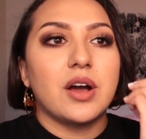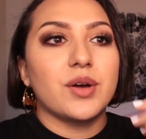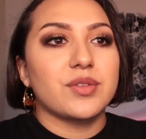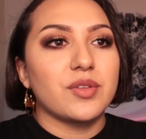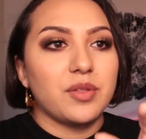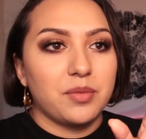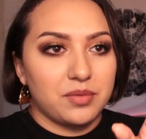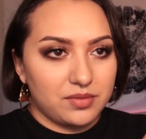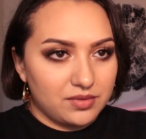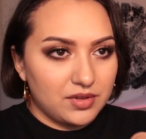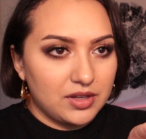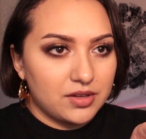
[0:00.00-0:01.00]
Oh, so the
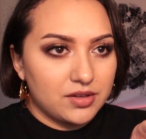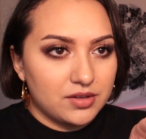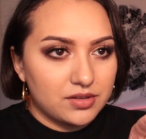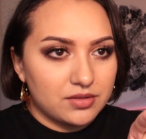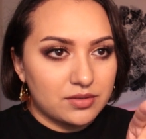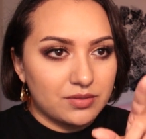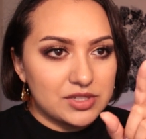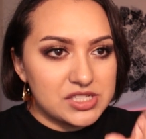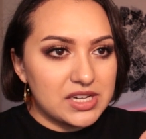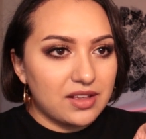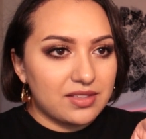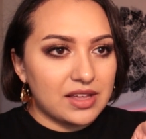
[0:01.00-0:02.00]
when
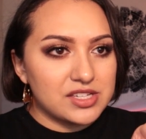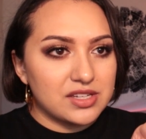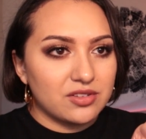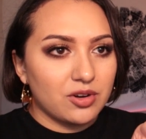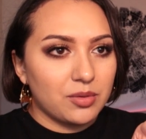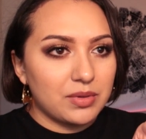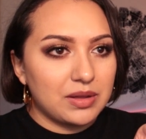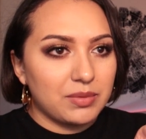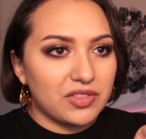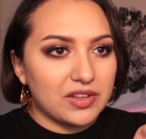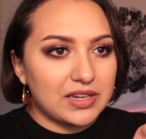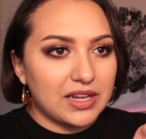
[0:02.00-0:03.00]
she does that, she's normally
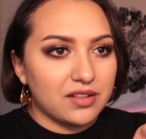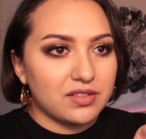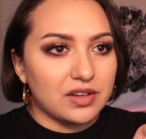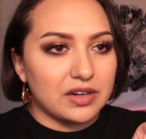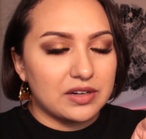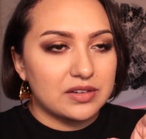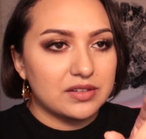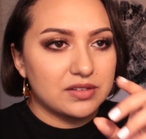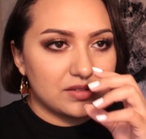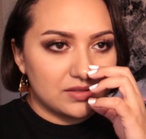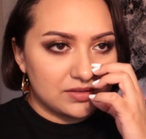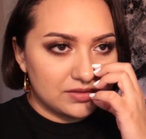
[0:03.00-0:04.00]
with the dancer.
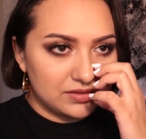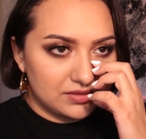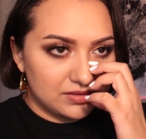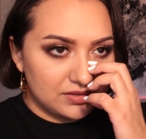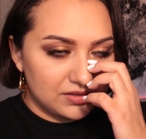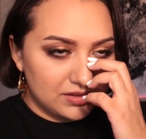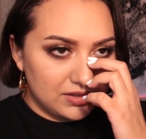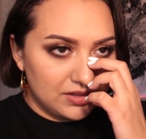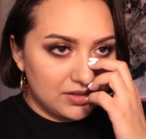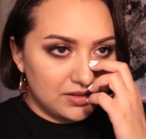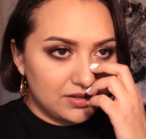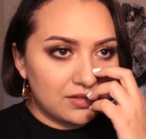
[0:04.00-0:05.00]

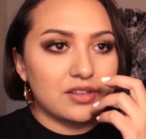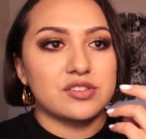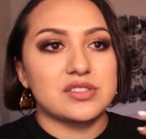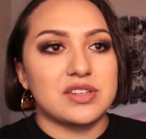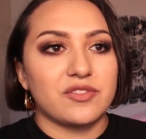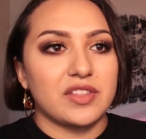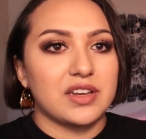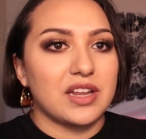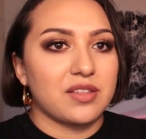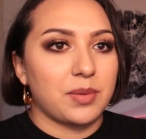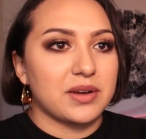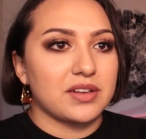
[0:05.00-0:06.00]
So it's interesting for the
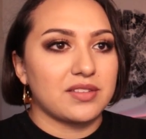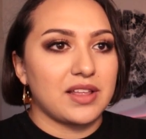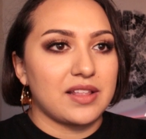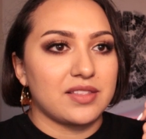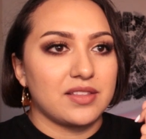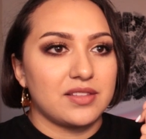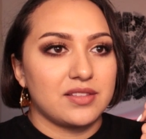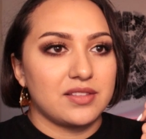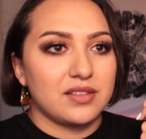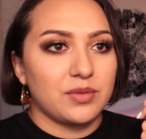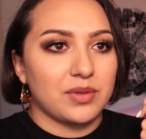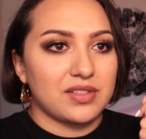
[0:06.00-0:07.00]
dance practice that
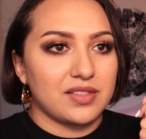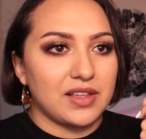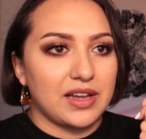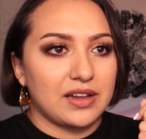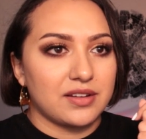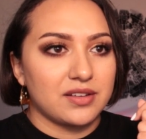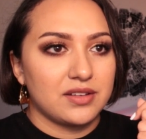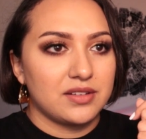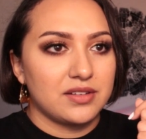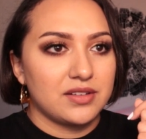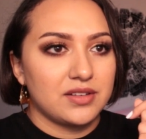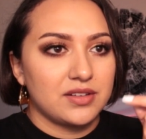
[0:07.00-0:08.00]
wasn't there,
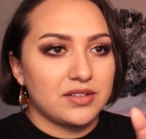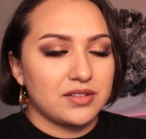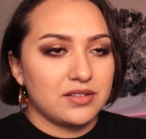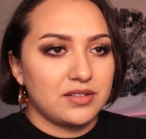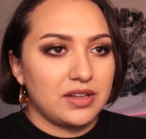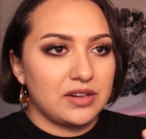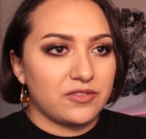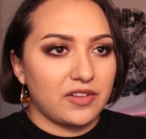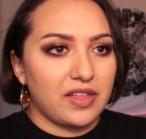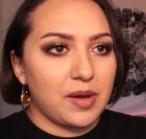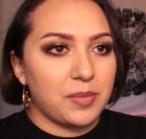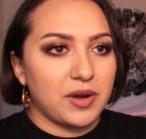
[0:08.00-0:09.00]
and for
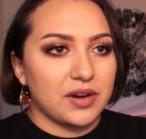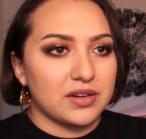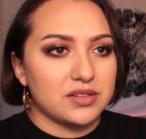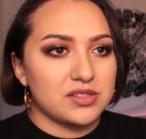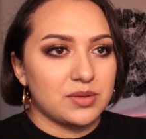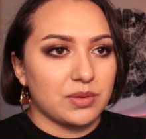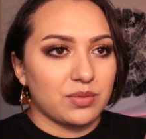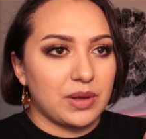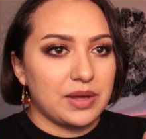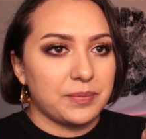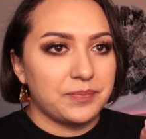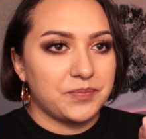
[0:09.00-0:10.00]
that part too as
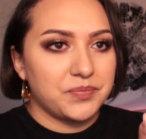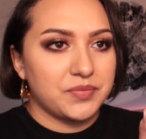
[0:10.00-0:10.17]
well.